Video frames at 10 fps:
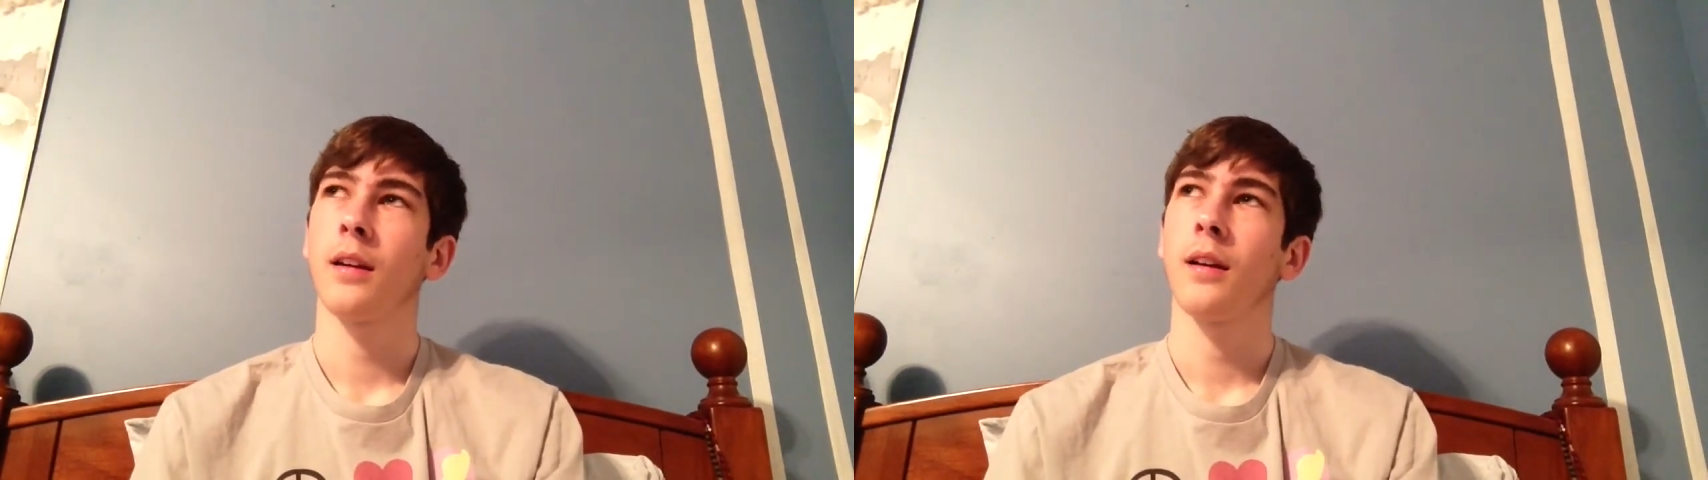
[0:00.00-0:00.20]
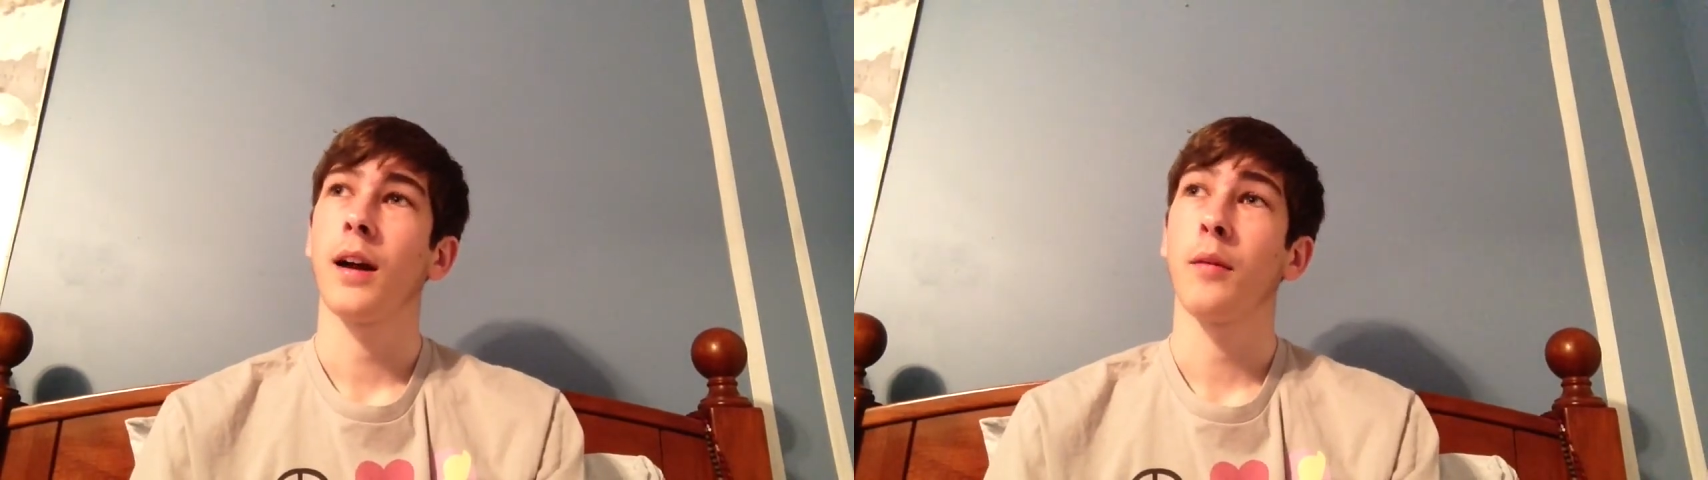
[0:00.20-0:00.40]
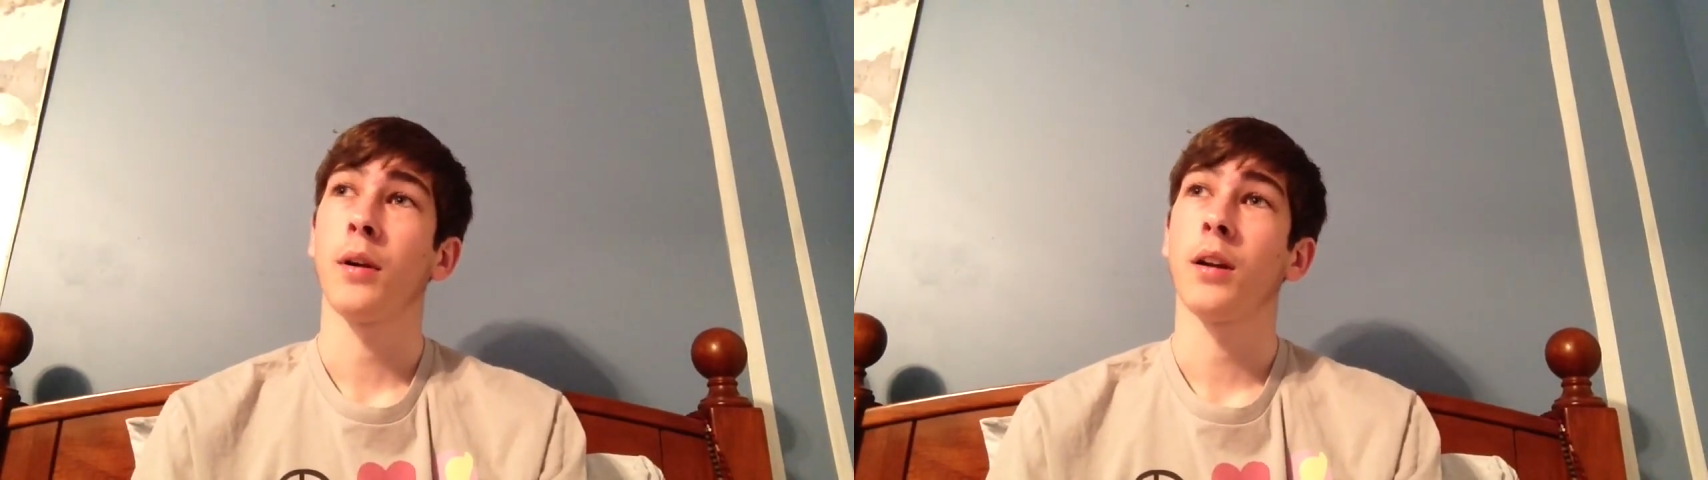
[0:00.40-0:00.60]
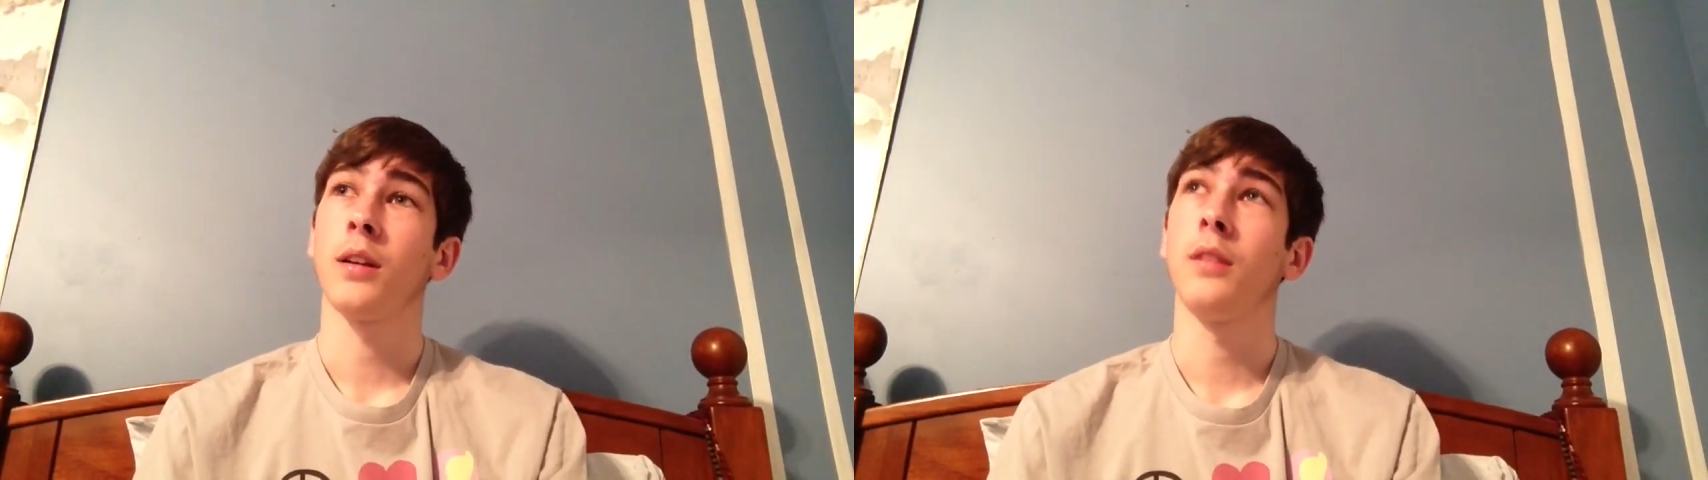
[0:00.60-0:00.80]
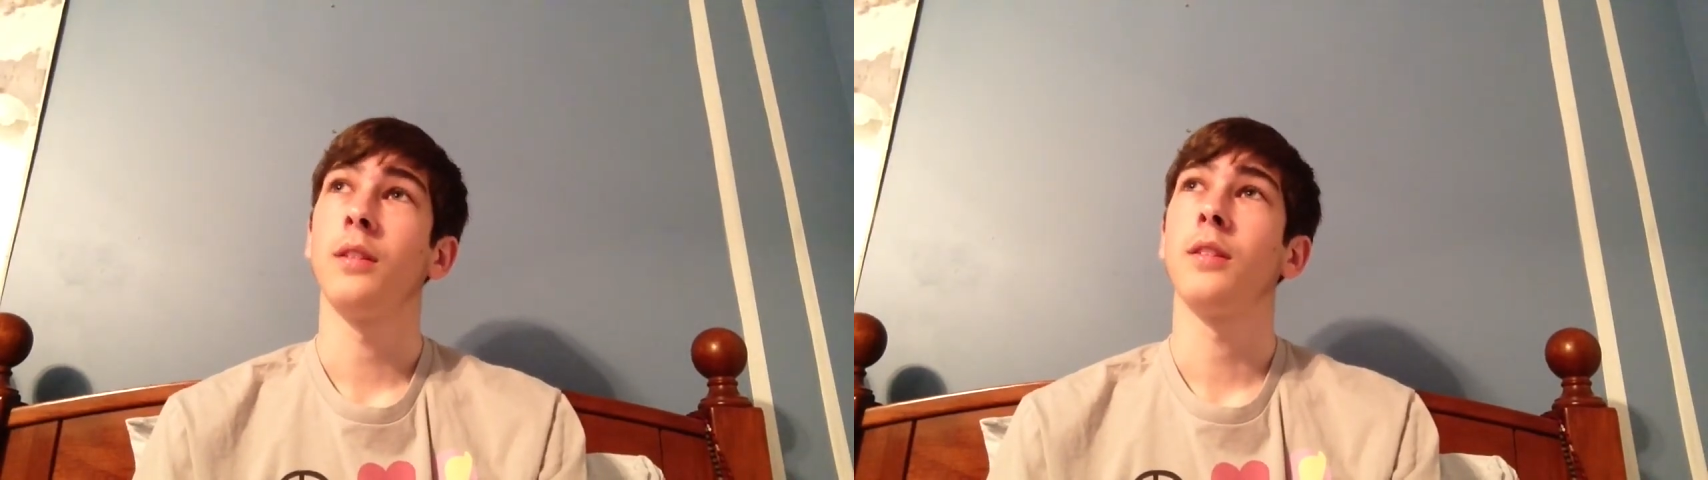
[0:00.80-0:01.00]
I wanted
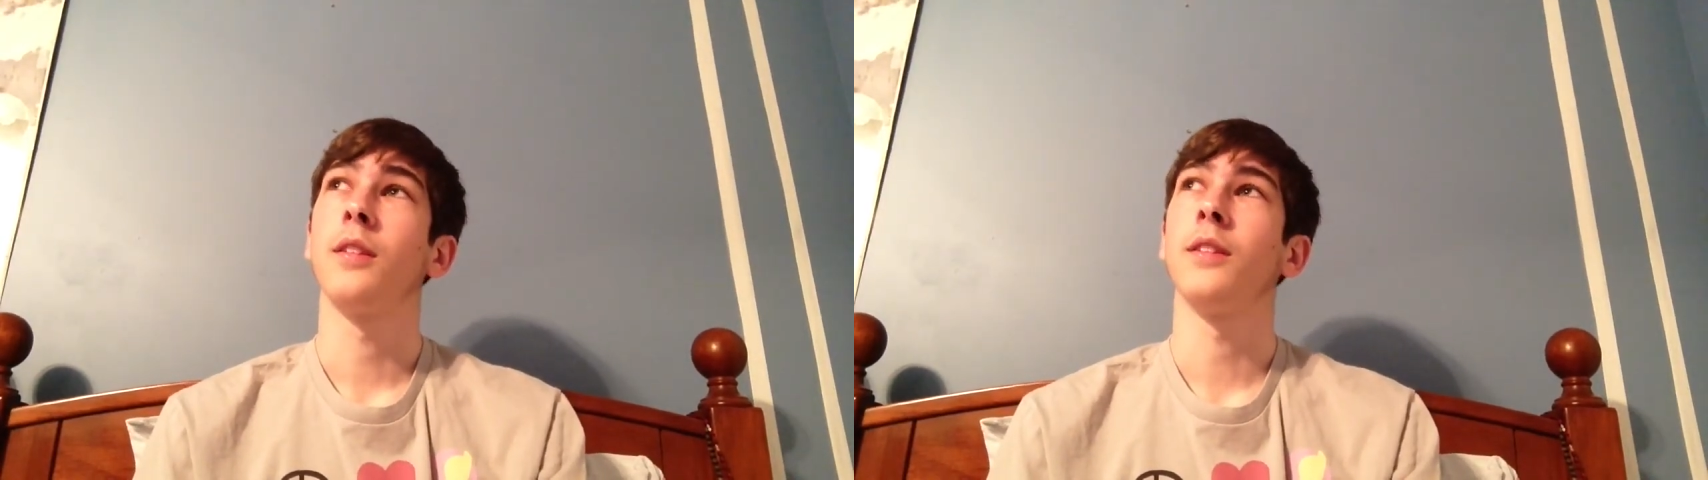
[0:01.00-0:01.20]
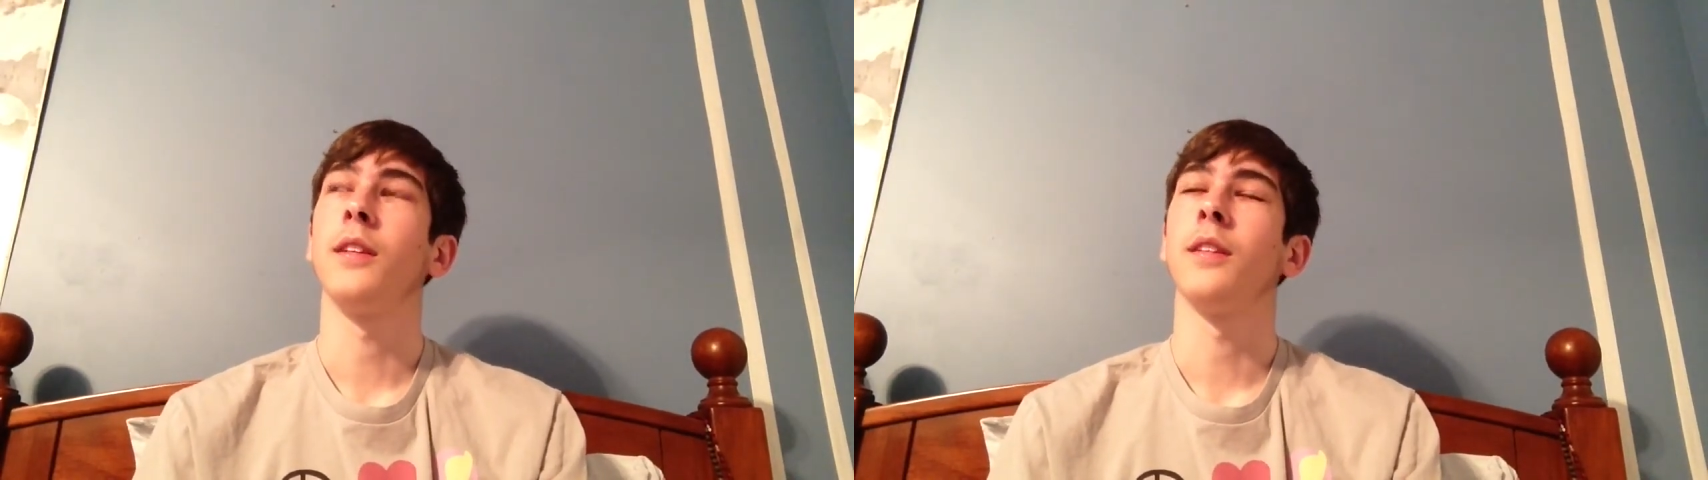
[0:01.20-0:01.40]
to see the